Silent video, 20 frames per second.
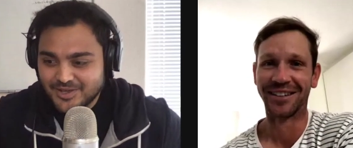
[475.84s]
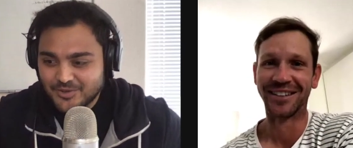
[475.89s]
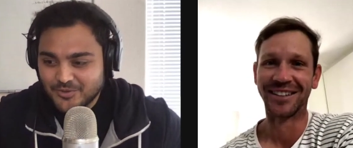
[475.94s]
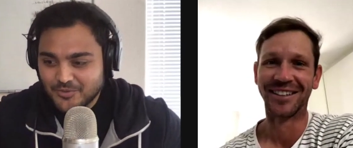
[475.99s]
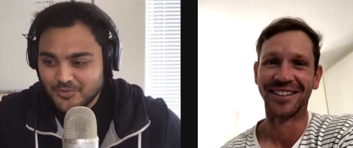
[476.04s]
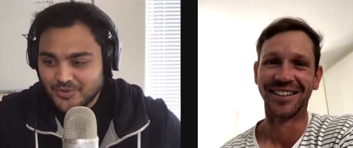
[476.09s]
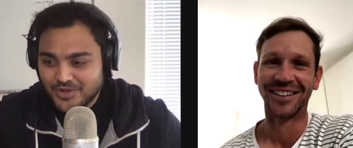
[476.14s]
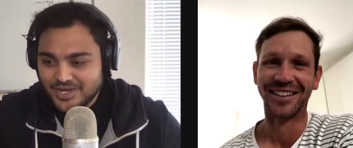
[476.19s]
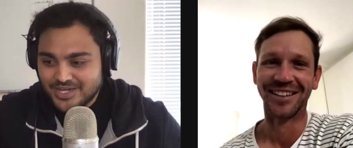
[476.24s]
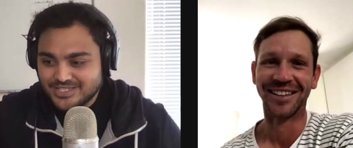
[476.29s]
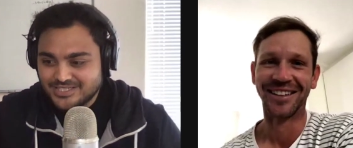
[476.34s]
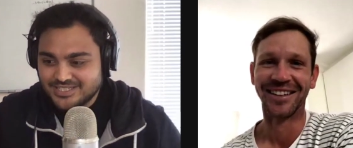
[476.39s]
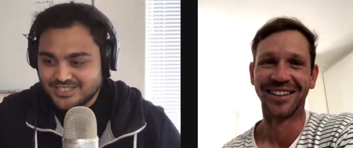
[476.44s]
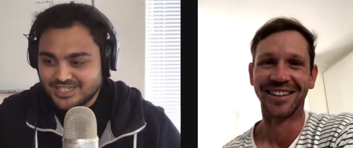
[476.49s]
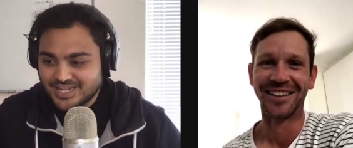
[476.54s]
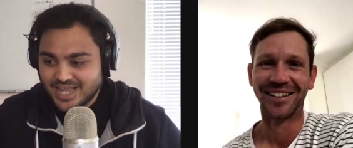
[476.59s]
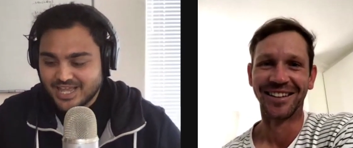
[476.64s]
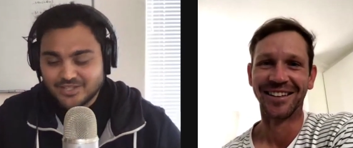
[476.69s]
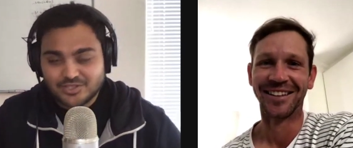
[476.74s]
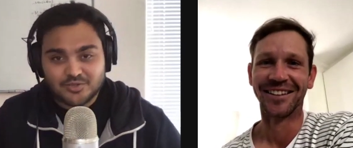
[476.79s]
Speaker 1: What is
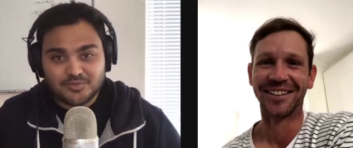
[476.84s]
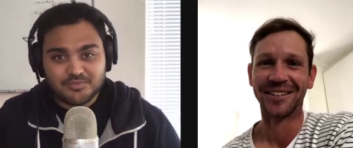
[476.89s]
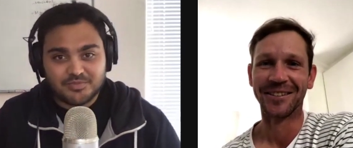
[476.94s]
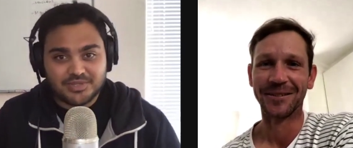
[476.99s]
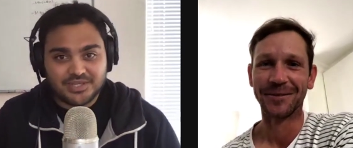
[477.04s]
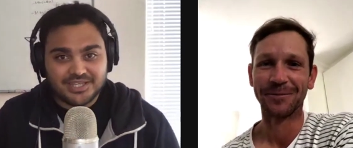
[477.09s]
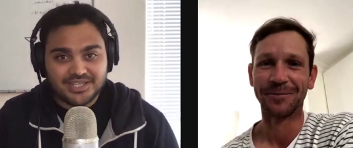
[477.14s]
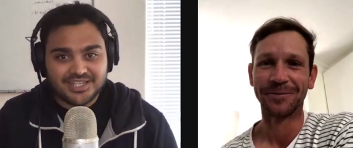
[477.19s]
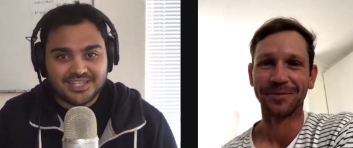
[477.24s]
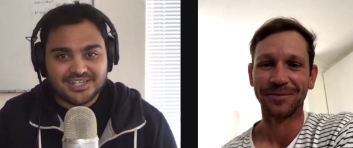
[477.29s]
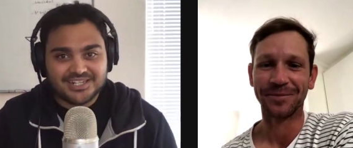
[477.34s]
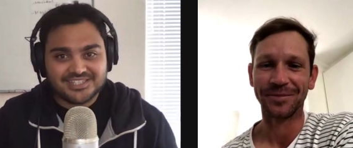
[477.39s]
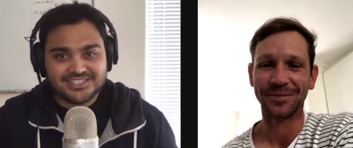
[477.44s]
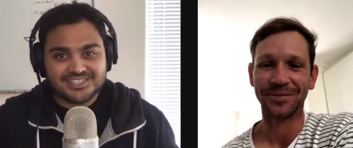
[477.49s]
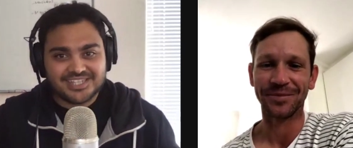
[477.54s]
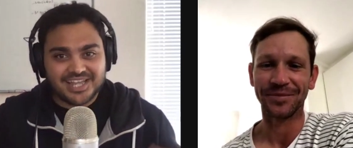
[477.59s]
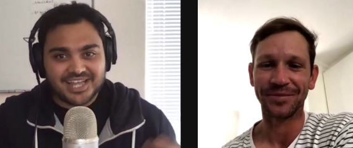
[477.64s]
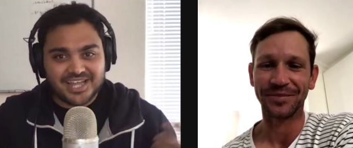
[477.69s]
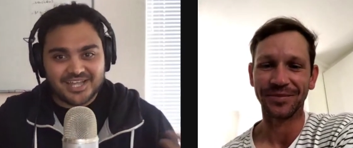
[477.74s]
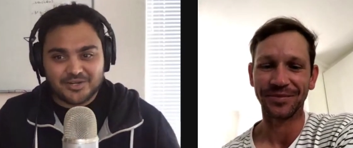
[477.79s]
it like to be in a
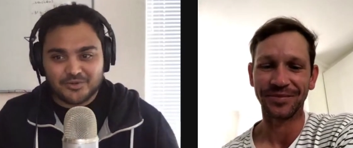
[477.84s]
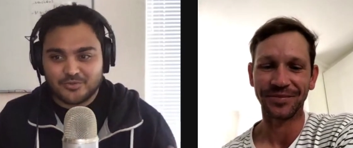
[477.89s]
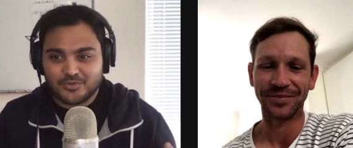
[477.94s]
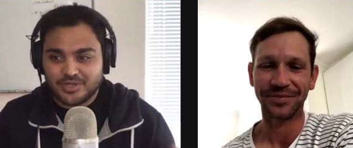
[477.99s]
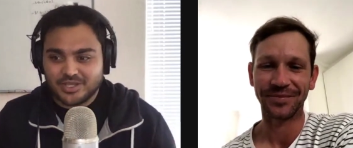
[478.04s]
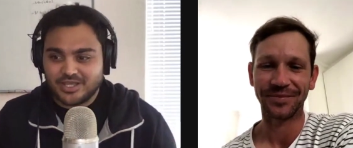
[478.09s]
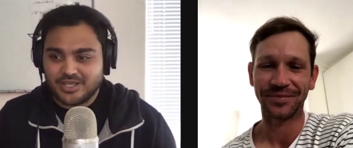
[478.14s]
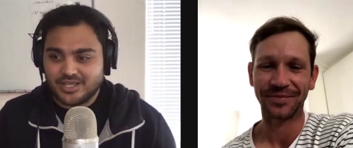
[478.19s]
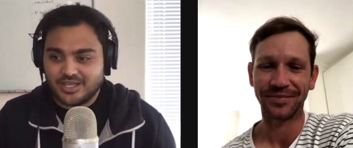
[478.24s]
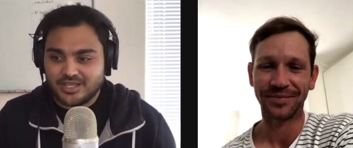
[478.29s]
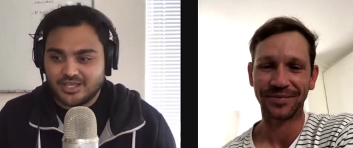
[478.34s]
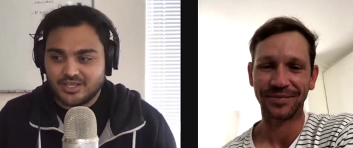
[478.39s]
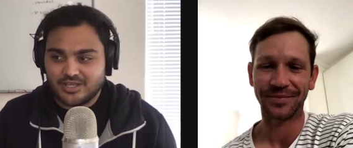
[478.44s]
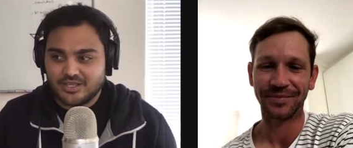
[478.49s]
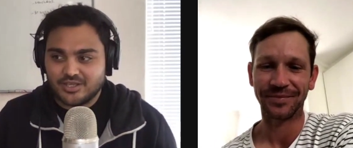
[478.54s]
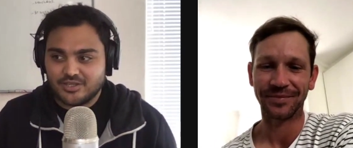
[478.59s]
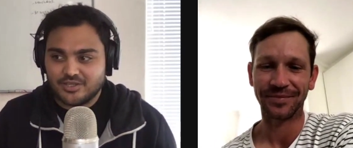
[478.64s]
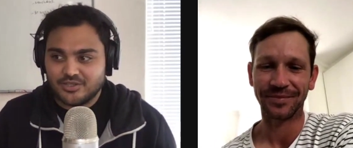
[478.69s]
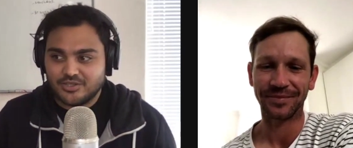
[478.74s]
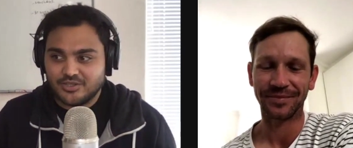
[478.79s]
side where
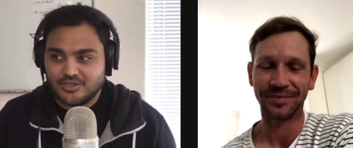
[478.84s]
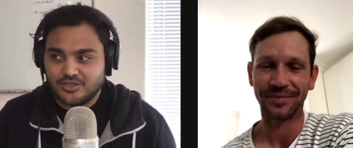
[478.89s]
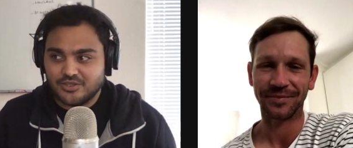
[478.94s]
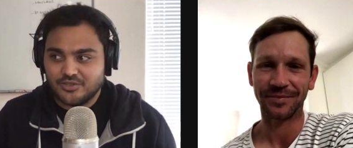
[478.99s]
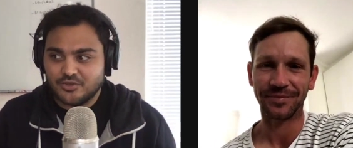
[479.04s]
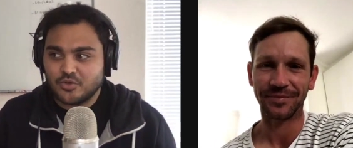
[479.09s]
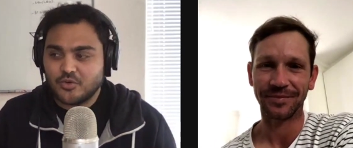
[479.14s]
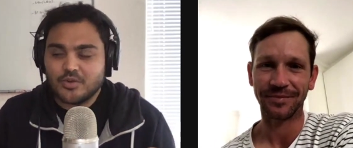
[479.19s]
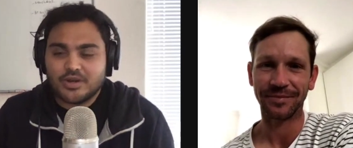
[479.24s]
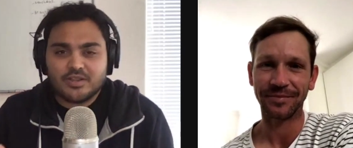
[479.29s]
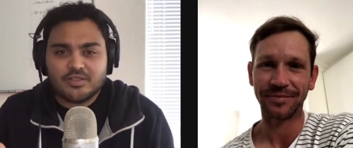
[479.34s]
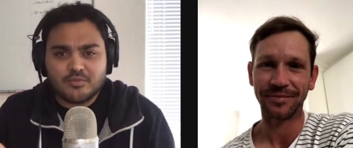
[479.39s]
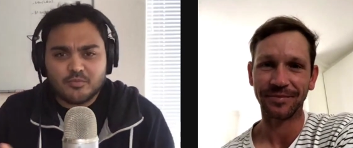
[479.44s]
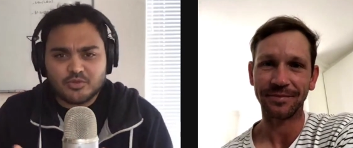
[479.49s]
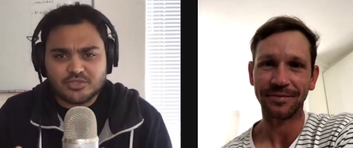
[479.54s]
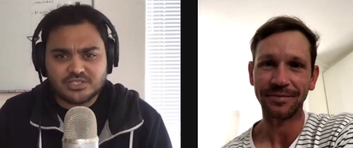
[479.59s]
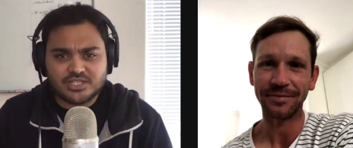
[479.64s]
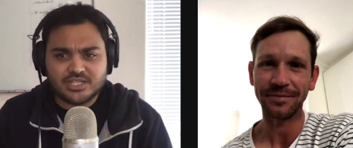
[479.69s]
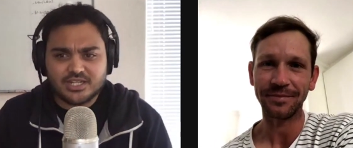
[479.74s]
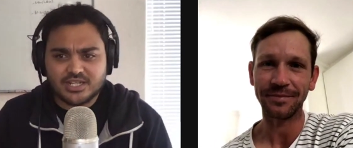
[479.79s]
you're one of the
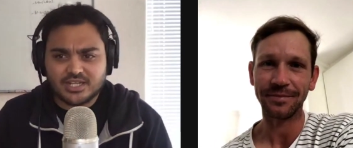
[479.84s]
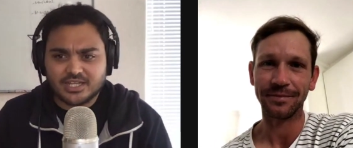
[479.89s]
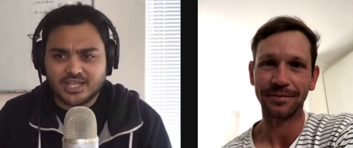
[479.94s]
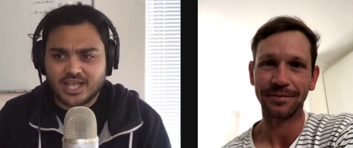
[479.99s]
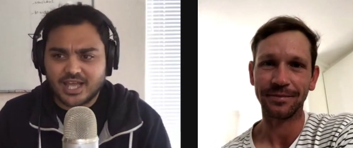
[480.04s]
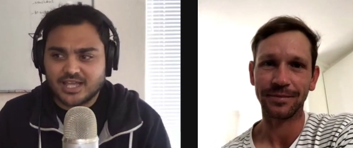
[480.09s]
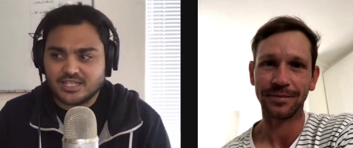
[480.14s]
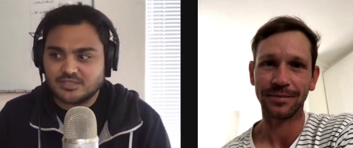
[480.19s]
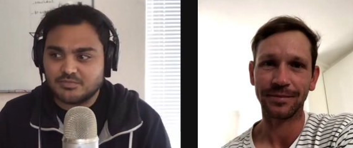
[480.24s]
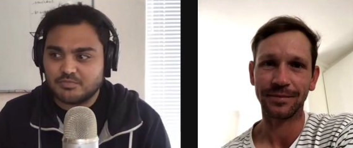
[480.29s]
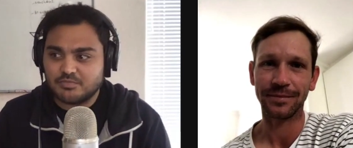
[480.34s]
more senior guys,